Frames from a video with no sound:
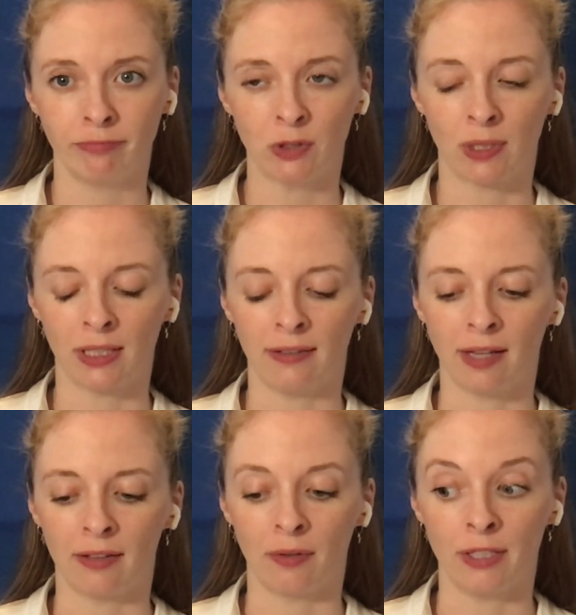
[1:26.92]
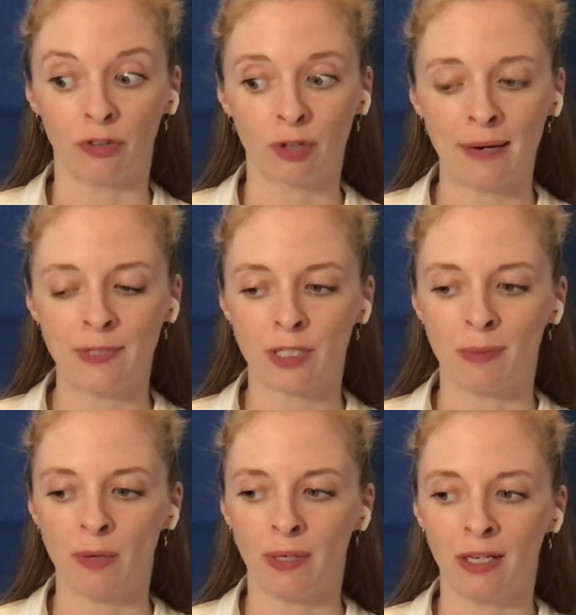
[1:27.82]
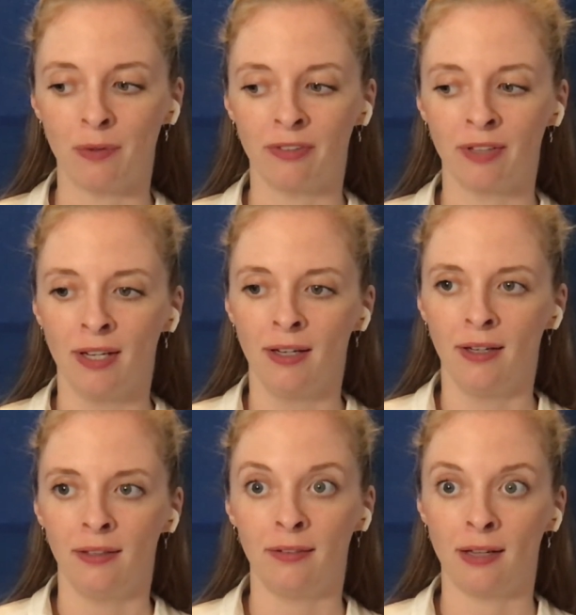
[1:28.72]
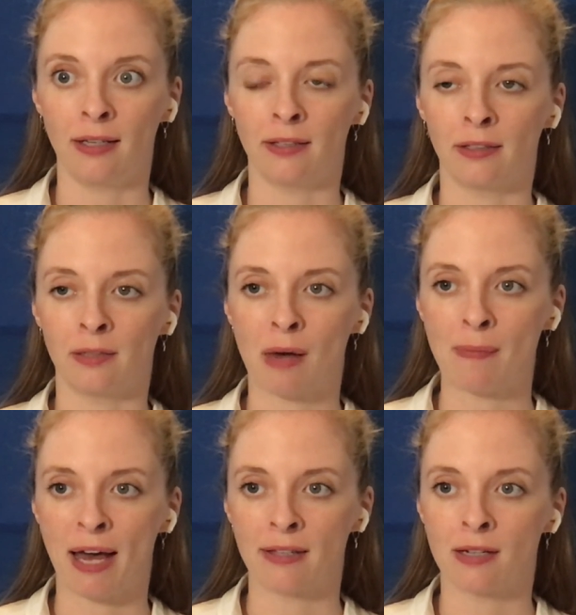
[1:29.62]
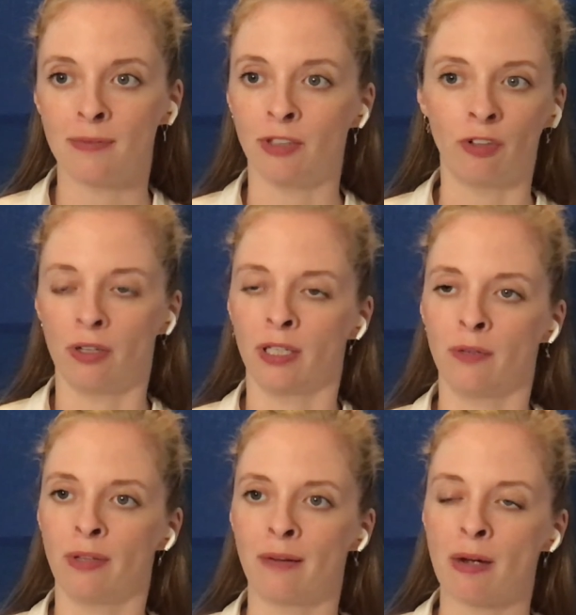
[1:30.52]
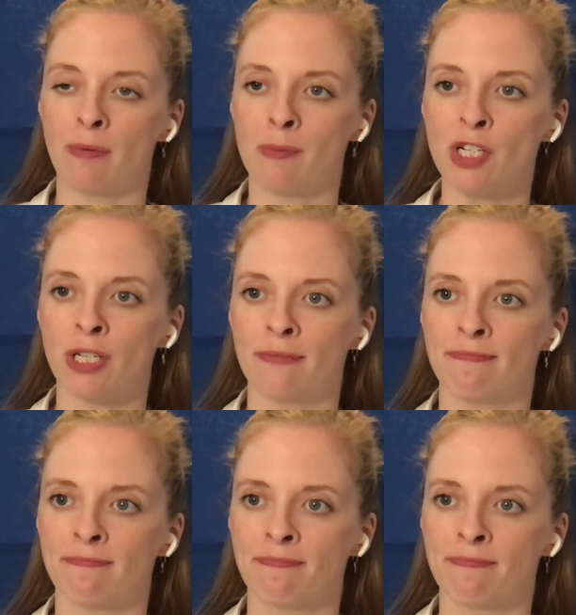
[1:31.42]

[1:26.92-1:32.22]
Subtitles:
Or at least that's how he described it to me when he was standing there in my bathtub installing it without my permission.